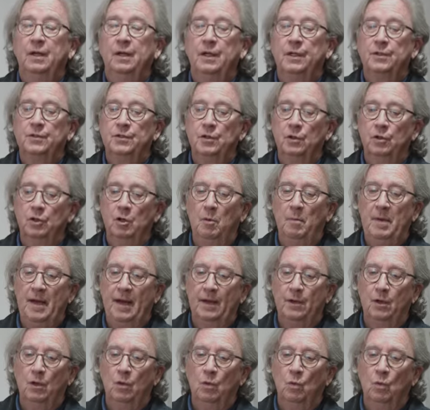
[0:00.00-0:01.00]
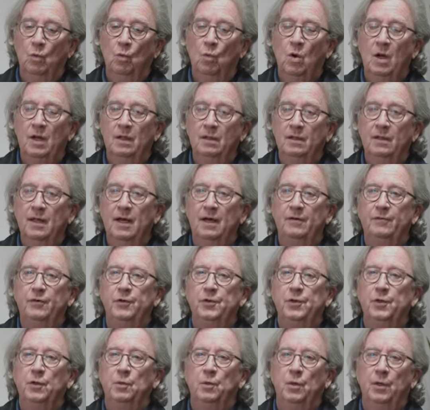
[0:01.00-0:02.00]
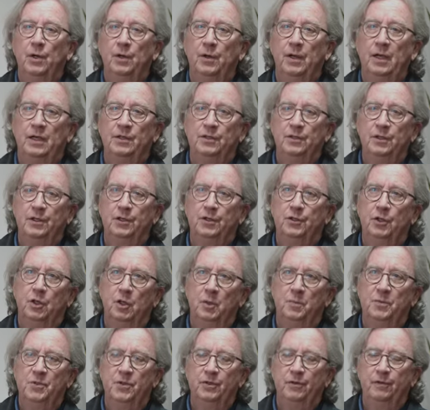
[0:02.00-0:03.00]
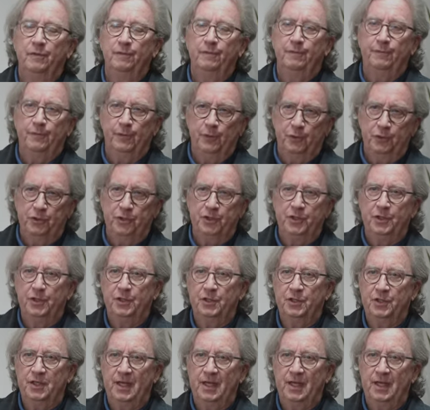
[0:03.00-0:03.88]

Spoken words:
And so no matter what level you were in terms of first year,